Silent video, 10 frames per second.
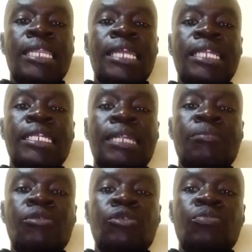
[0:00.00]
that
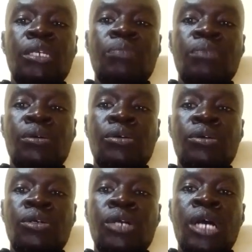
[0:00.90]
enables
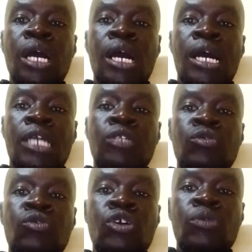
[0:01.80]
people to
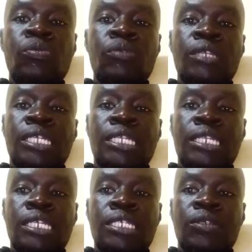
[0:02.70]
cope with the
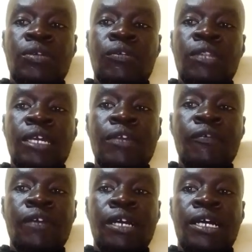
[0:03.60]
stresses of
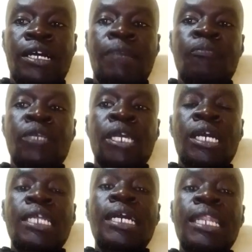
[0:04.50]
life,
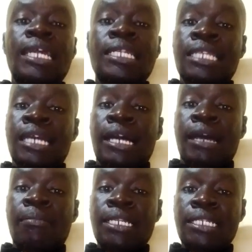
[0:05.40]
realize their
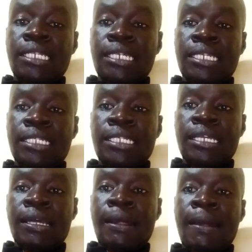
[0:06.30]
abilities,
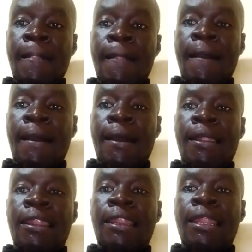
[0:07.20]

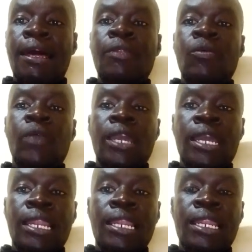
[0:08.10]
learn
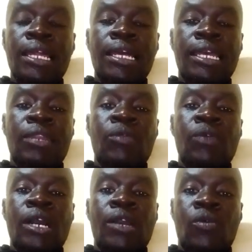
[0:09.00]
well, and
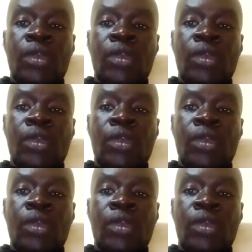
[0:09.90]
work